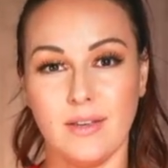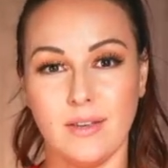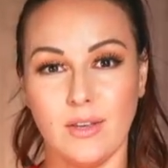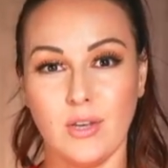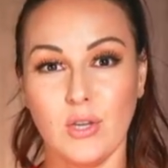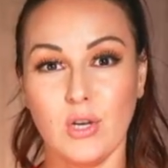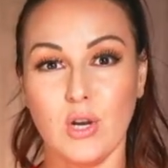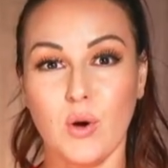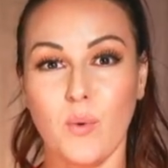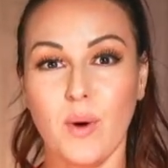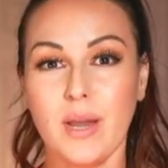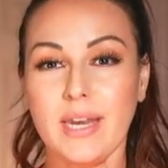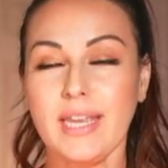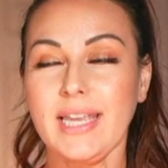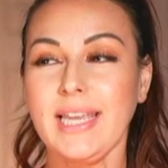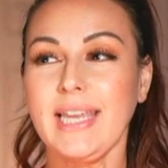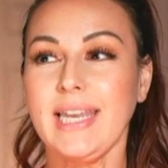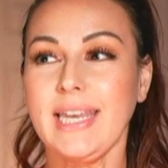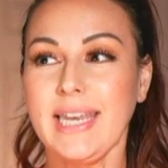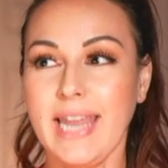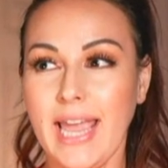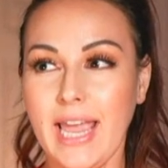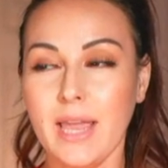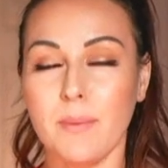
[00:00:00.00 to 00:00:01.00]
You don't want to
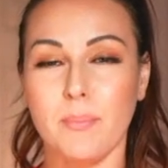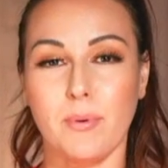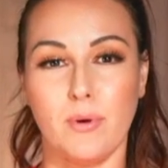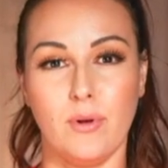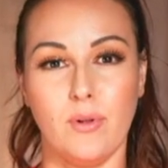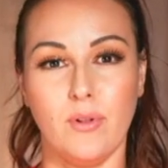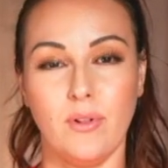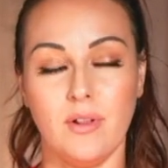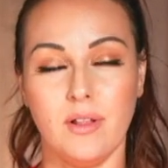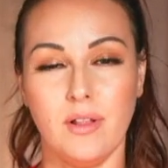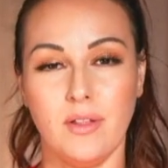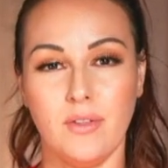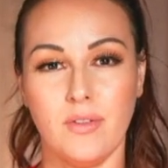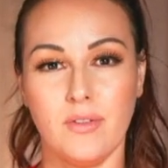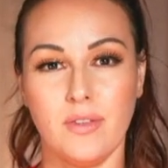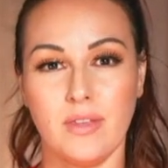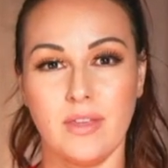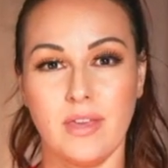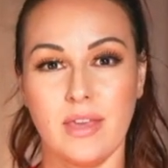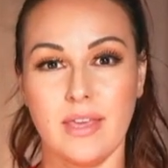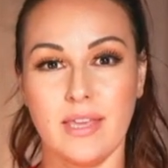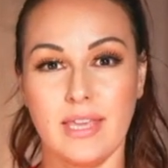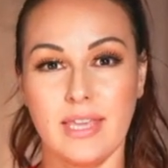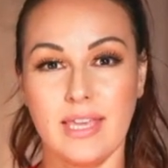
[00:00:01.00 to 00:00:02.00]
enable
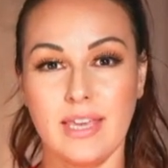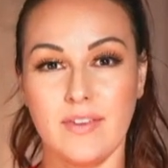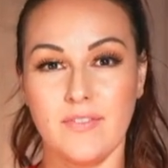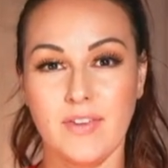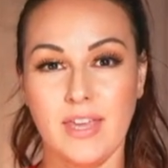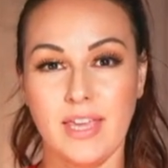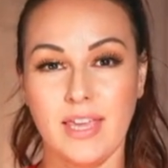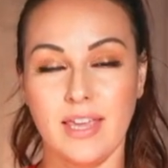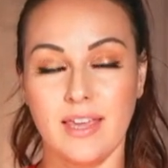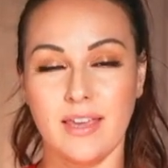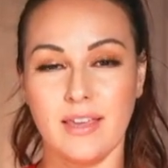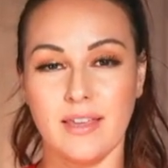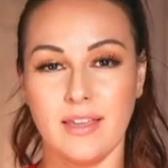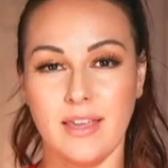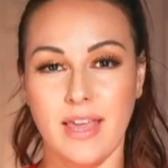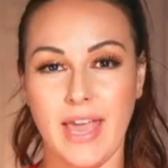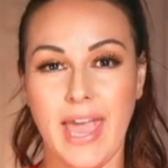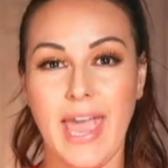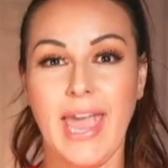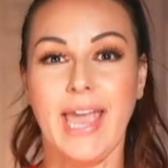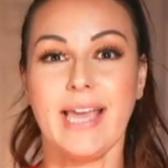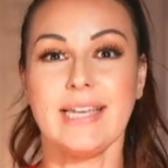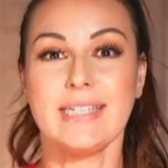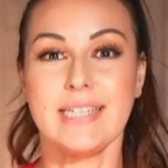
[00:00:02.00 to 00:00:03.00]
giving
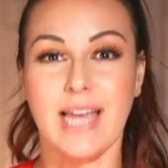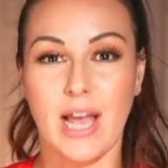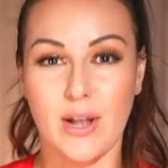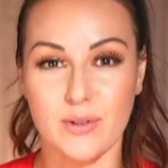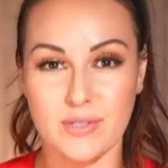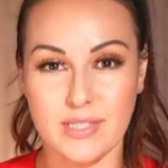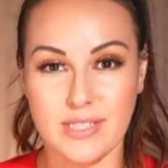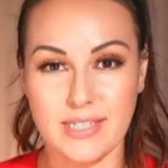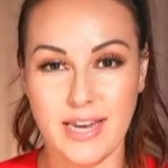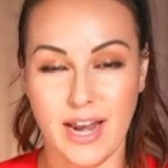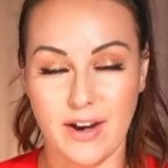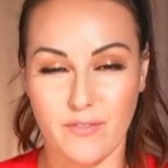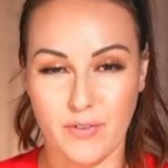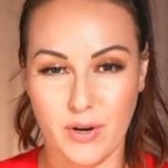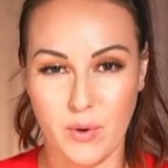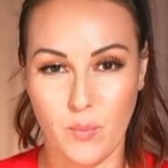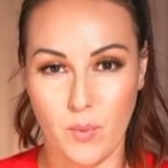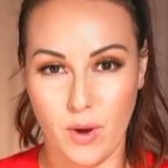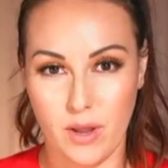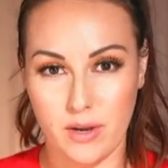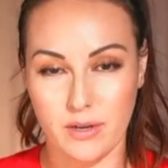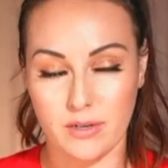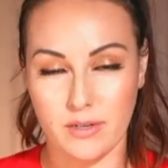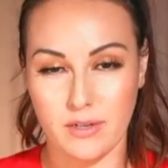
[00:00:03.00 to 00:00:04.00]
handouts to
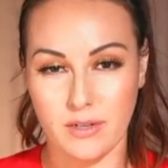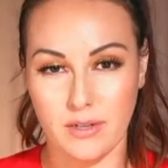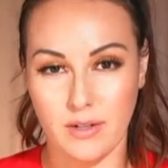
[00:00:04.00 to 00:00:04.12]
everyone.